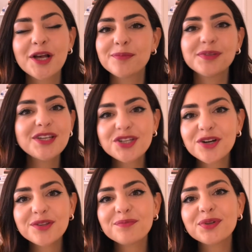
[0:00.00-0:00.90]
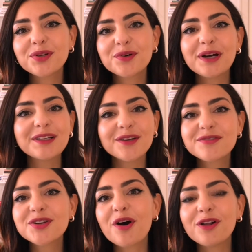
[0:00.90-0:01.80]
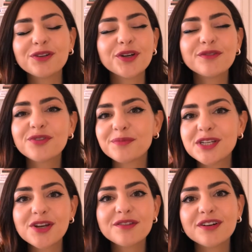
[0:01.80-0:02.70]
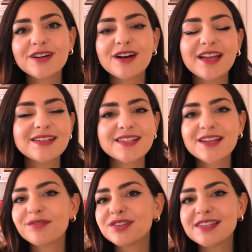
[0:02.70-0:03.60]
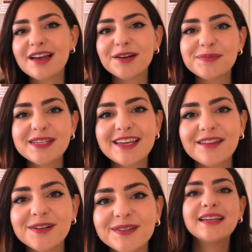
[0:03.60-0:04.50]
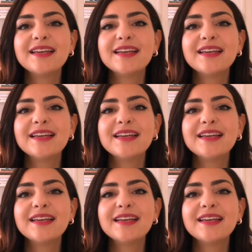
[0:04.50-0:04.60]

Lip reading: Please share them below. I'd love to all learn from each other and discover these items together.